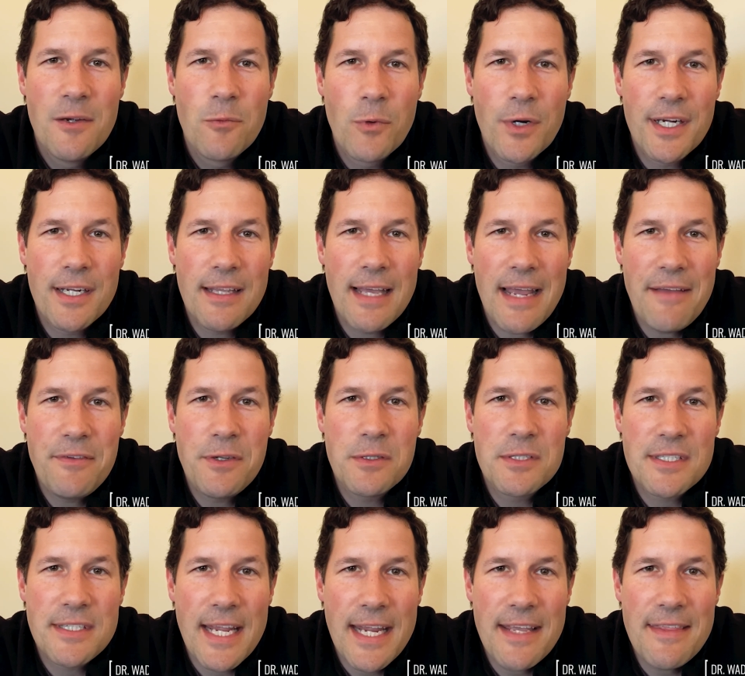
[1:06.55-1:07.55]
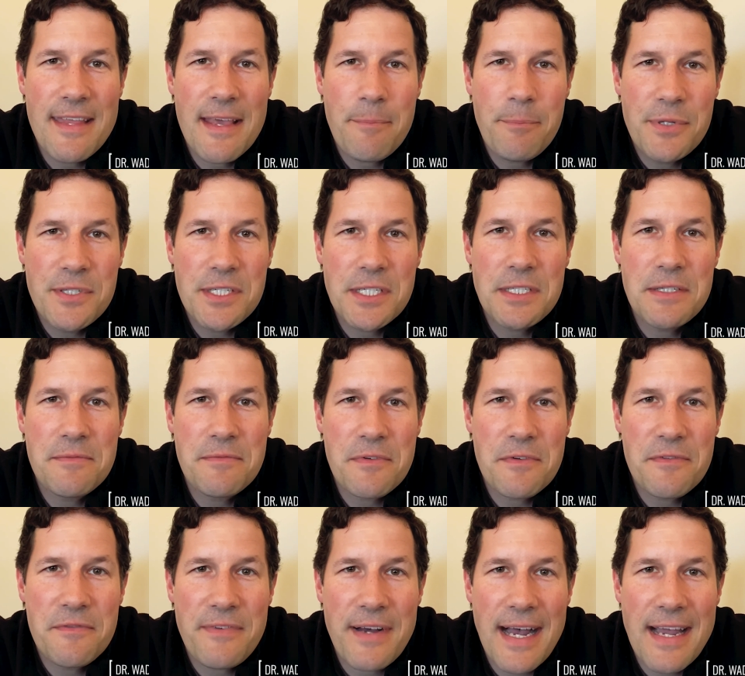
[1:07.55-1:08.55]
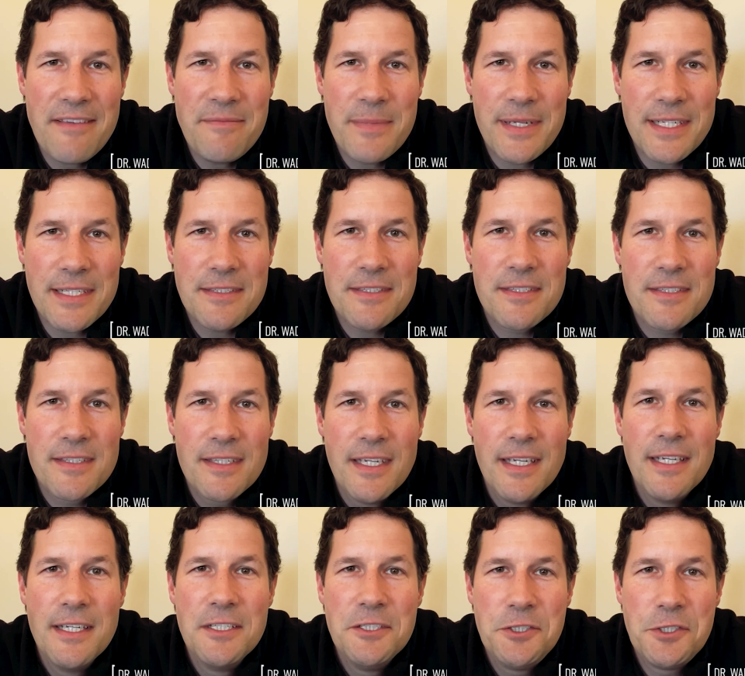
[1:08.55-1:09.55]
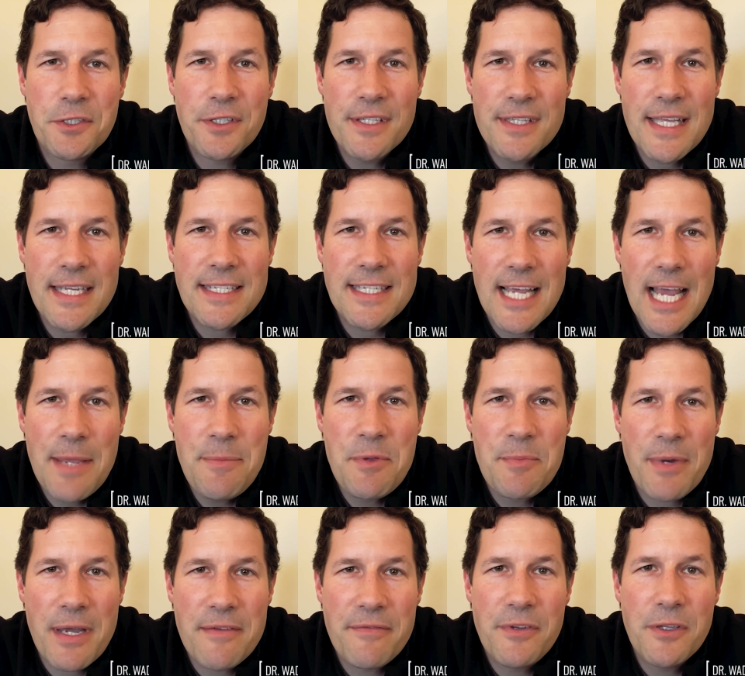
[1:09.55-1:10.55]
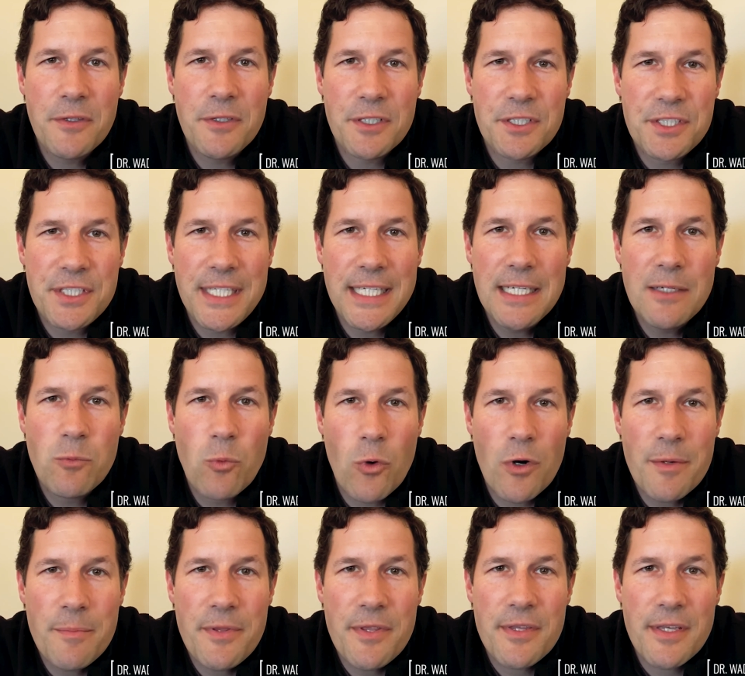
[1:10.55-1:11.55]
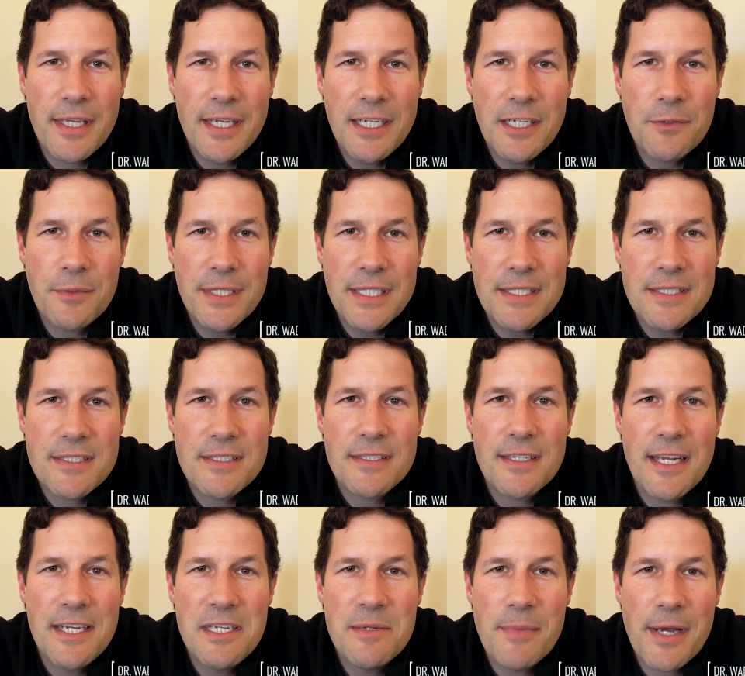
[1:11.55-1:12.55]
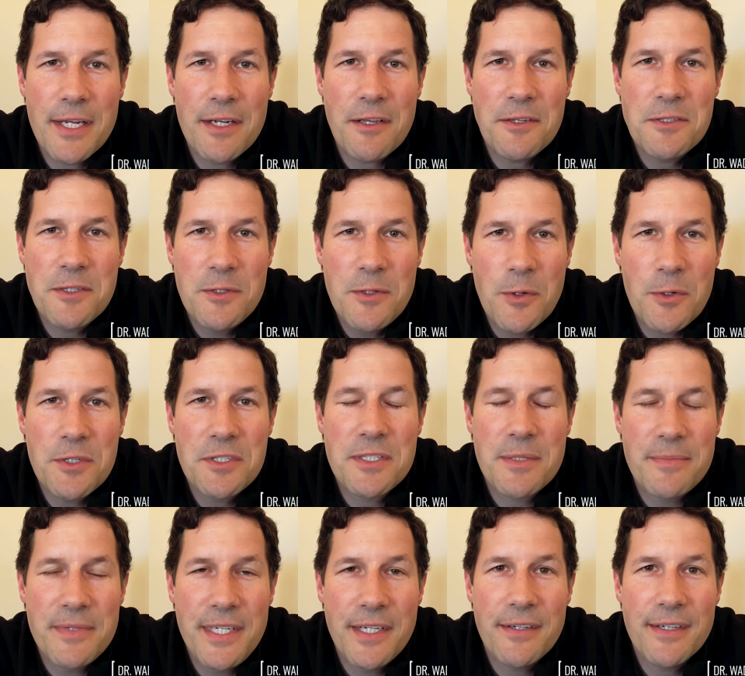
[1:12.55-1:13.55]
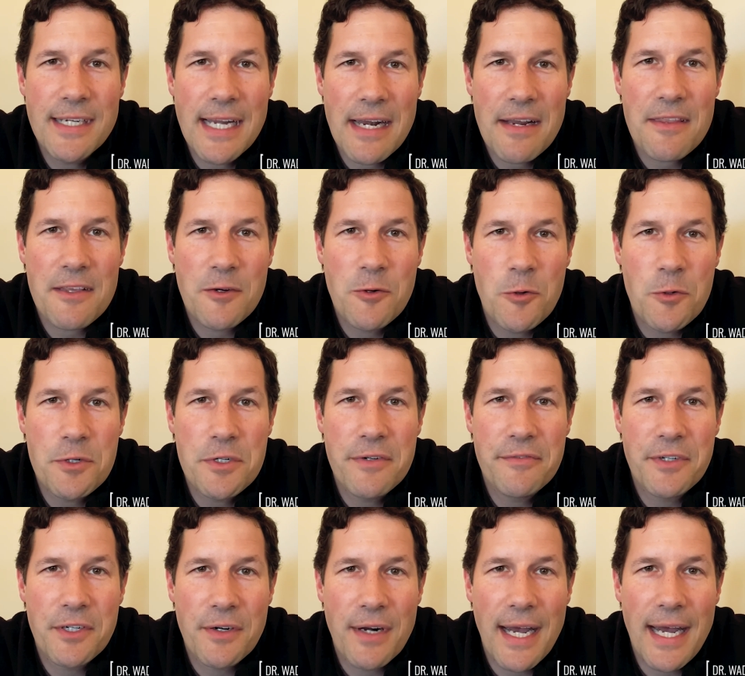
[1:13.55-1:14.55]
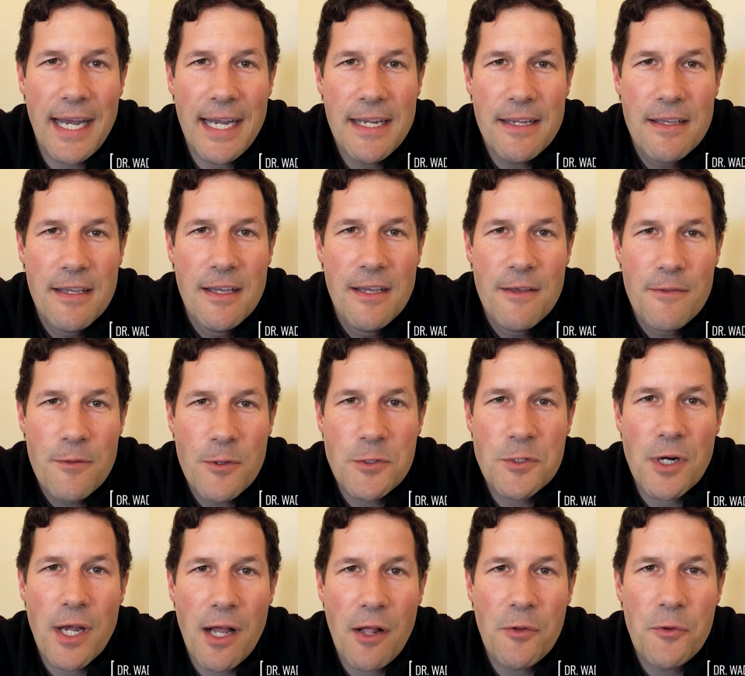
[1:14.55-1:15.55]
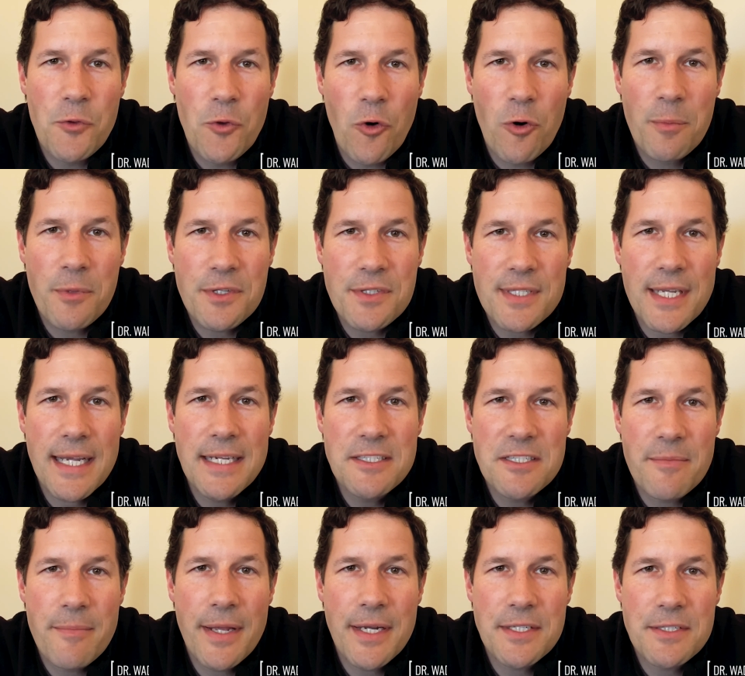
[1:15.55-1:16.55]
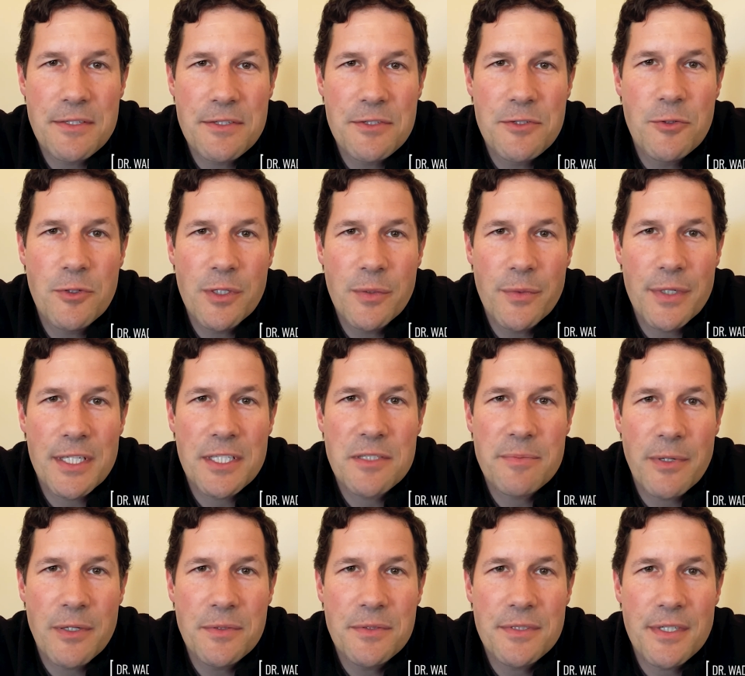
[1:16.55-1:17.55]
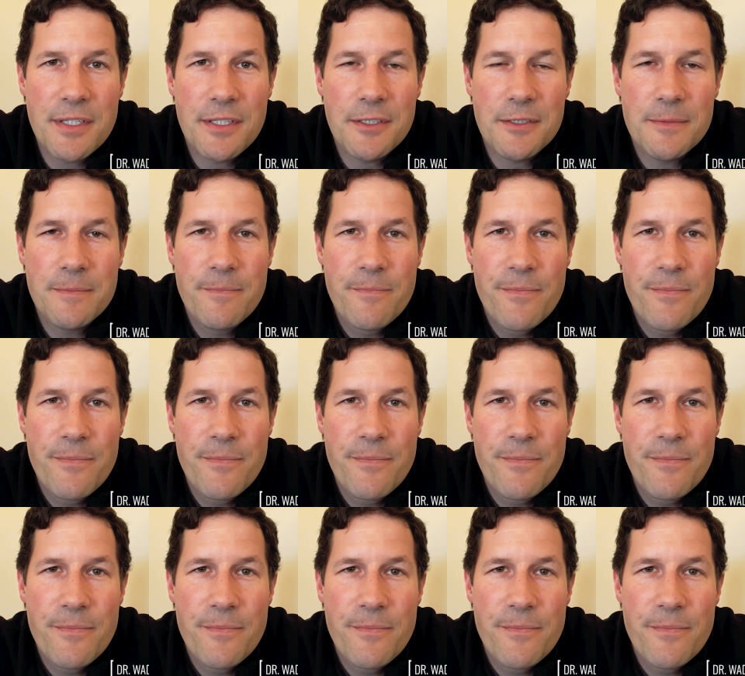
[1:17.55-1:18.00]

We're gonna have you stay in that position for five minutes. During that time, you might feel your cheek warmth increase, and you might also notice some tearing out of the corner of your eye. Those are all normal signs the medicine's doing what it's supposed to do.